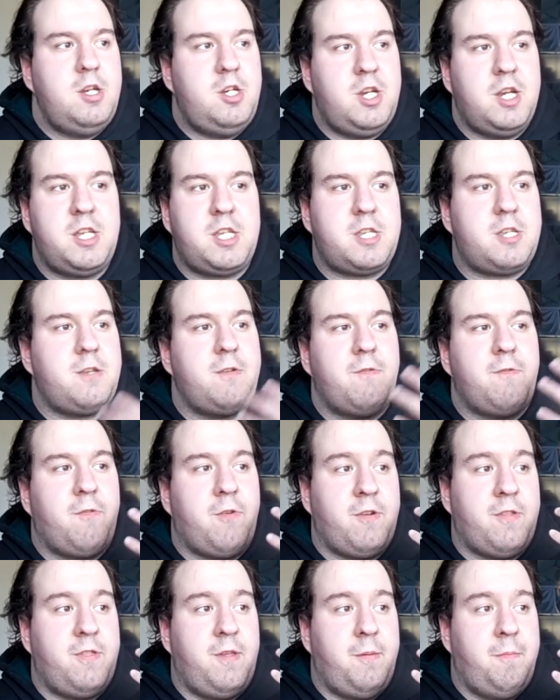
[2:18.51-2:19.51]
just
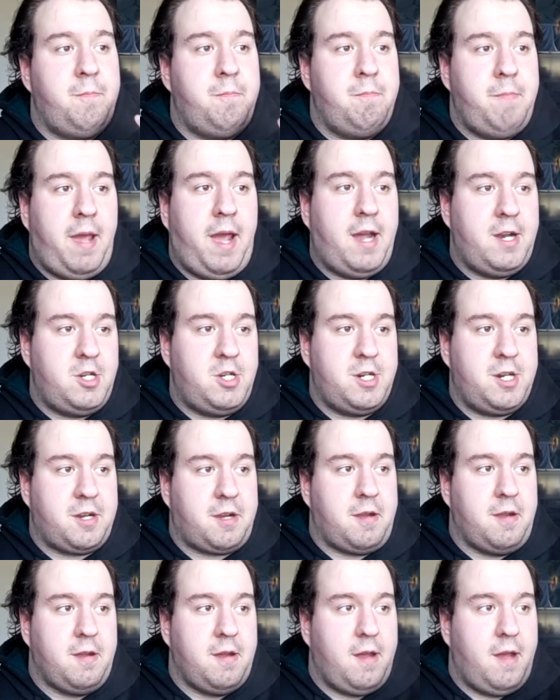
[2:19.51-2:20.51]
for the
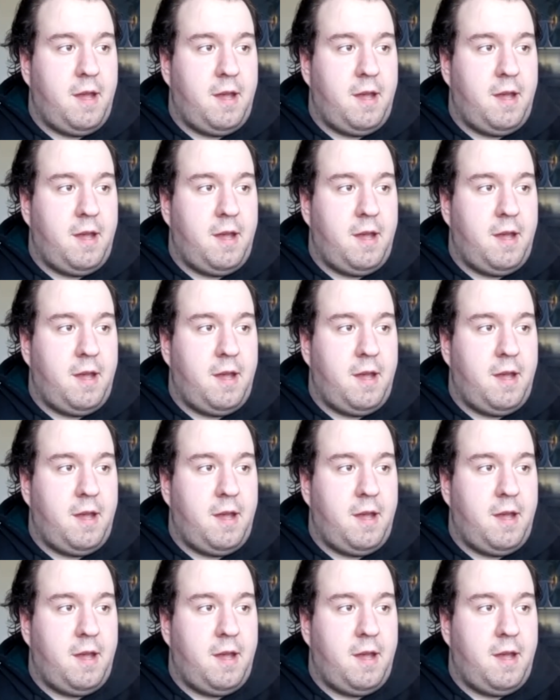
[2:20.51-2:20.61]
magic